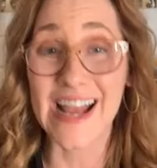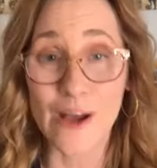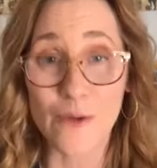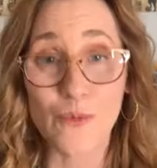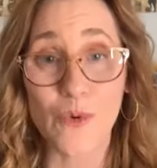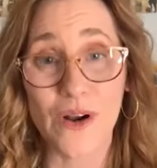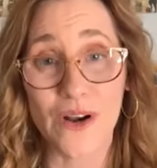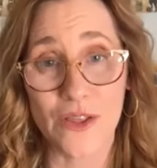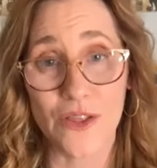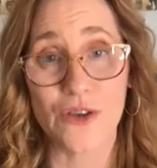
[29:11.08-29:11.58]

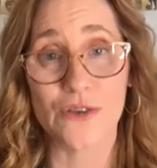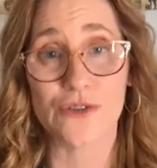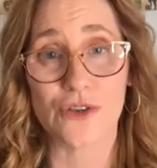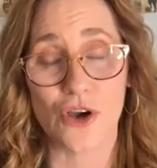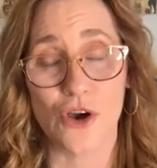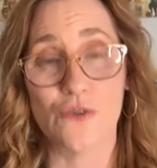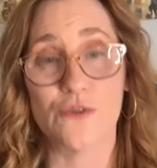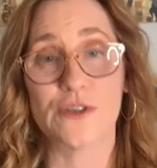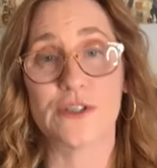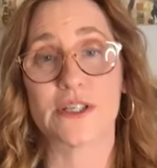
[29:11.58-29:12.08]
had one of those
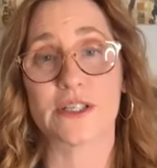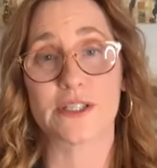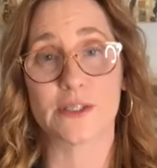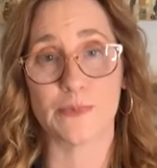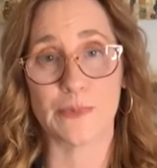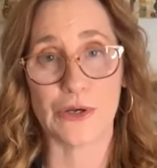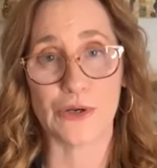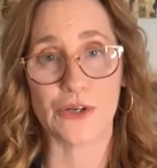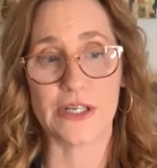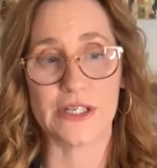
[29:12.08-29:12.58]
COVID
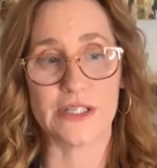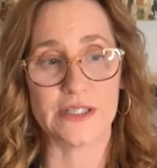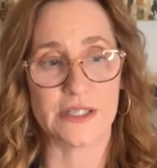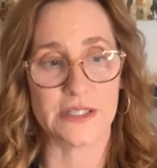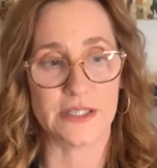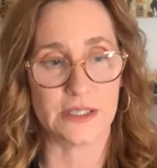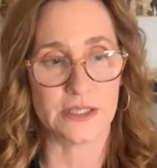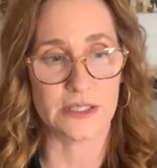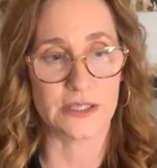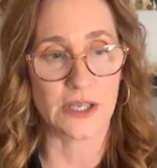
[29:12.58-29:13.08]

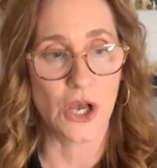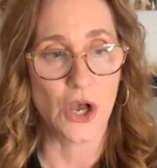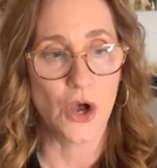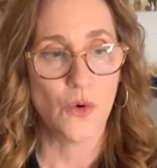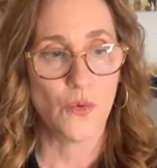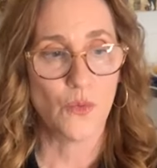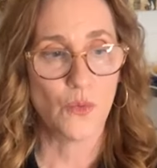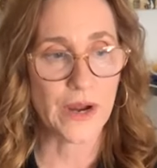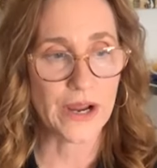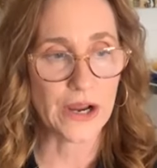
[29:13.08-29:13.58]
experiences
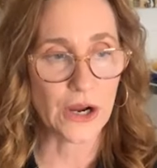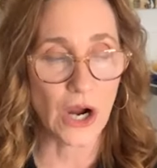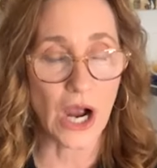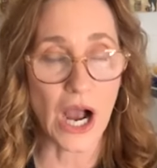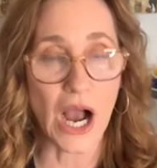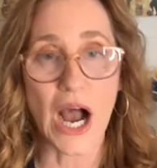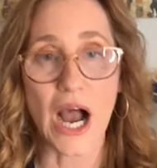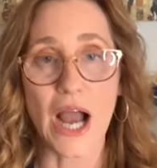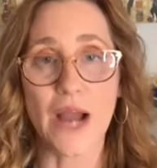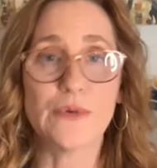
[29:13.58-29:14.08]

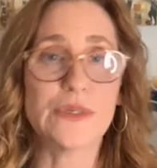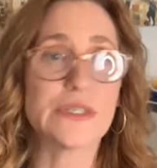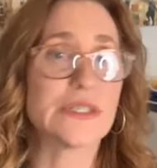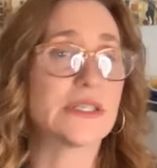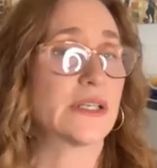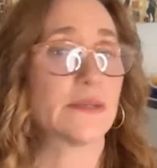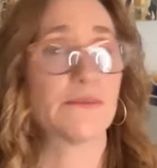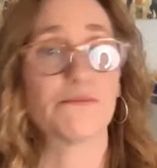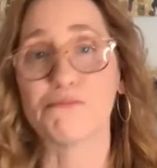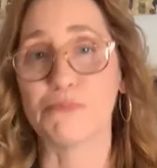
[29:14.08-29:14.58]
where I was
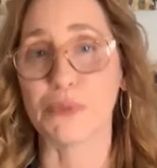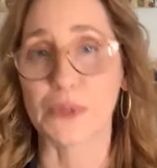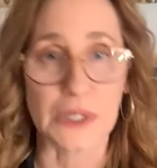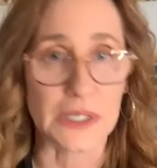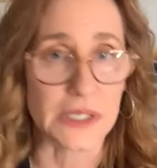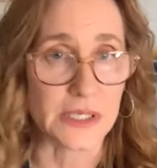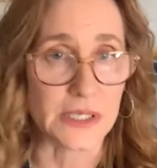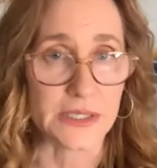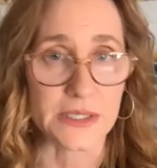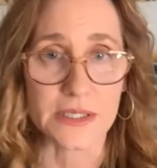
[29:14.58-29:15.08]
in
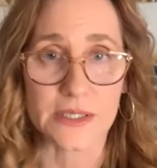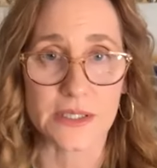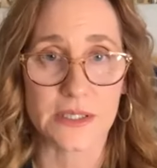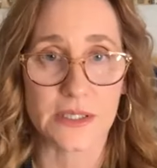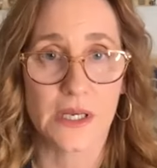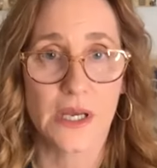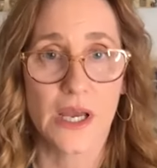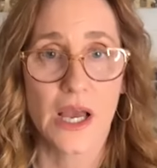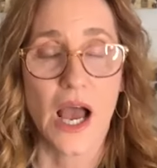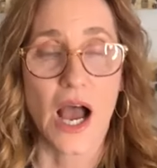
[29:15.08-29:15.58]

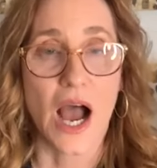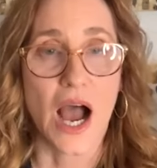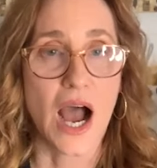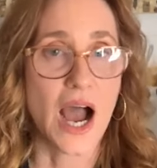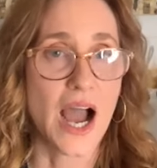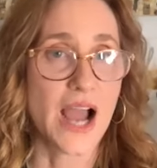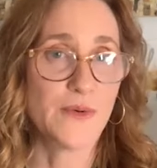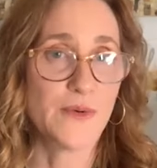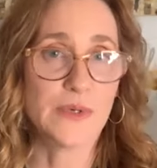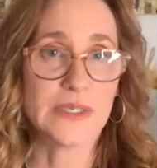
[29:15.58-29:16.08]
bliss. Mm-hmm.
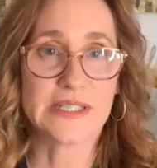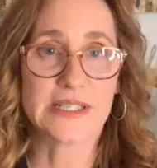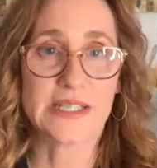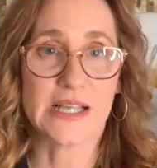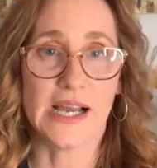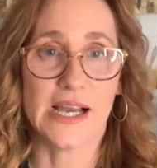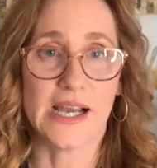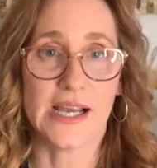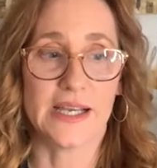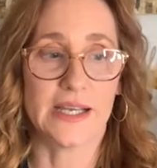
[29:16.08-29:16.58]
I was
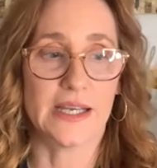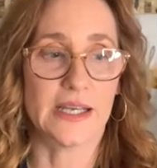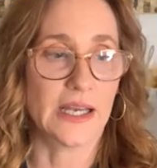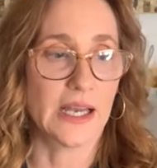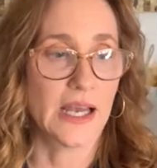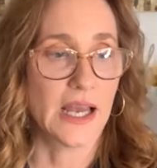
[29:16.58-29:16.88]
like,